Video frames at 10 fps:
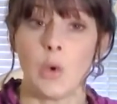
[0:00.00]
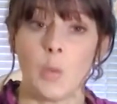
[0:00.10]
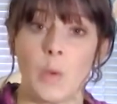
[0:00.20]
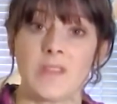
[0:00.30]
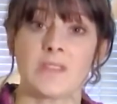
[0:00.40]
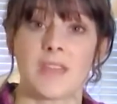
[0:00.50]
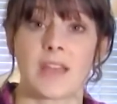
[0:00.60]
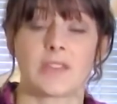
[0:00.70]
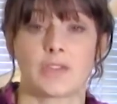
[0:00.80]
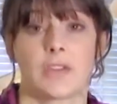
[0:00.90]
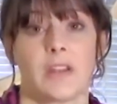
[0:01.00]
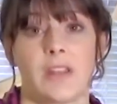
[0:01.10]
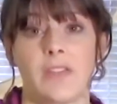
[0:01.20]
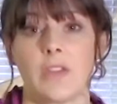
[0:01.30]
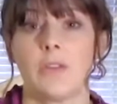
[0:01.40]
Once that's
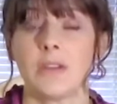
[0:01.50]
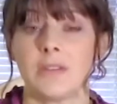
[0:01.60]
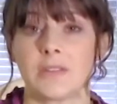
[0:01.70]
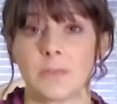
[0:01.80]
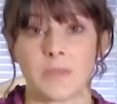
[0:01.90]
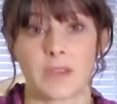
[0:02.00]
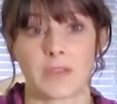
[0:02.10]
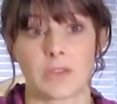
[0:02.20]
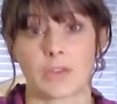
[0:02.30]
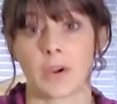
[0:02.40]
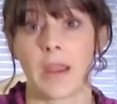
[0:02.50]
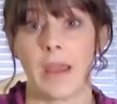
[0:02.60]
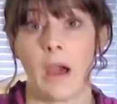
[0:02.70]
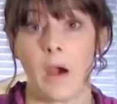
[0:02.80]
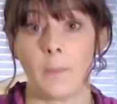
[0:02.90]
treated, then you can do some things to try
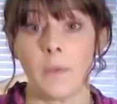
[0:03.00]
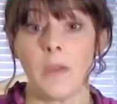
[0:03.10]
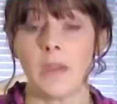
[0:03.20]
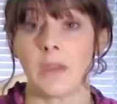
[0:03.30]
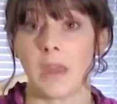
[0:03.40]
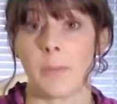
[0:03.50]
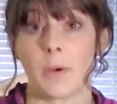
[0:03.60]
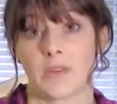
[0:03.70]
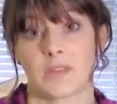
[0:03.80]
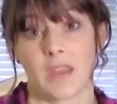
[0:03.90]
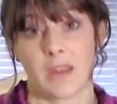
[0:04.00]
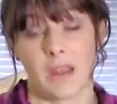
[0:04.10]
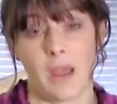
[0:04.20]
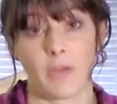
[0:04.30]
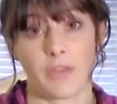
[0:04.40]
to help keep her skin
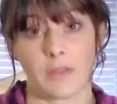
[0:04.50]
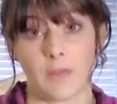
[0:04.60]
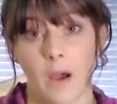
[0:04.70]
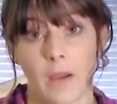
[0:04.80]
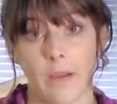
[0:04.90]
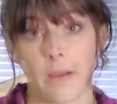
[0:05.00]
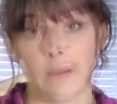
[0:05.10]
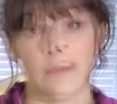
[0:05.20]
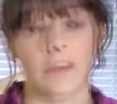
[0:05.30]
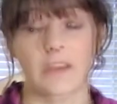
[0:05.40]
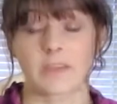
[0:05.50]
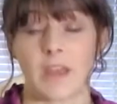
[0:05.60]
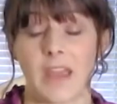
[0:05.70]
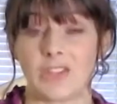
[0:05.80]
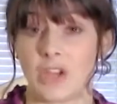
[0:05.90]
healthy longer. Things
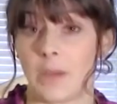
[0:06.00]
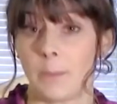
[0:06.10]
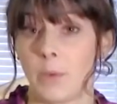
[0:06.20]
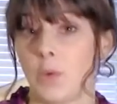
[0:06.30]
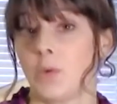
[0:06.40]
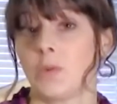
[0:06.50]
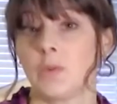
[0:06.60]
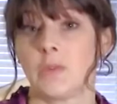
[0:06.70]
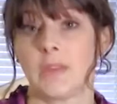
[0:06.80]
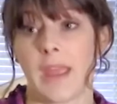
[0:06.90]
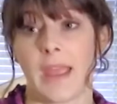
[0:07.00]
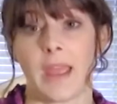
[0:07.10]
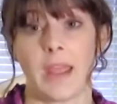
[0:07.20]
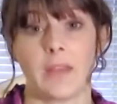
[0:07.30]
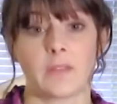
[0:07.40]
like shampoos
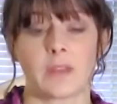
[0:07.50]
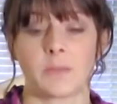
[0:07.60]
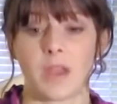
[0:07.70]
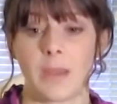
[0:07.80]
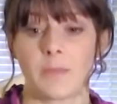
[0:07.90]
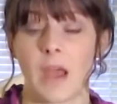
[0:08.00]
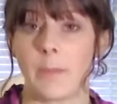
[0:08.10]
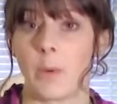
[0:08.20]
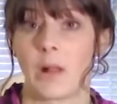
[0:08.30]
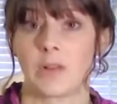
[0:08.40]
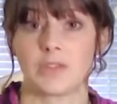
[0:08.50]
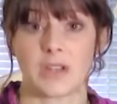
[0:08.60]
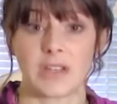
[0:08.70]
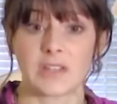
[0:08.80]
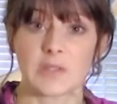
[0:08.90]
and sometimes
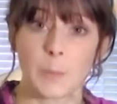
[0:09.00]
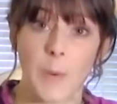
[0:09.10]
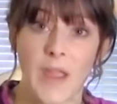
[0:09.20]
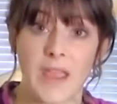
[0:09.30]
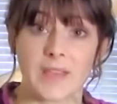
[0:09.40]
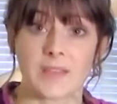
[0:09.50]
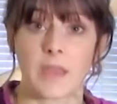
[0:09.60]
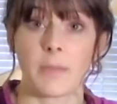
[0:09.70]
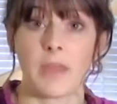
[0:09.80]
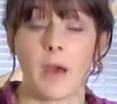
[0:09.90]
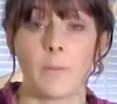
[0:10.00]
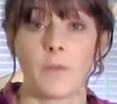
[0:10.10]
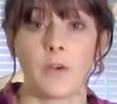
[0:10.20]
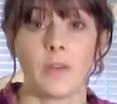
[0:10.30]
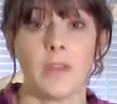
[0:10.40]
hypoallergenic sprays can be
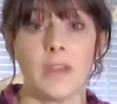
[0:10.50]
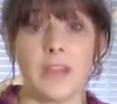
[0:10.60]
helpful.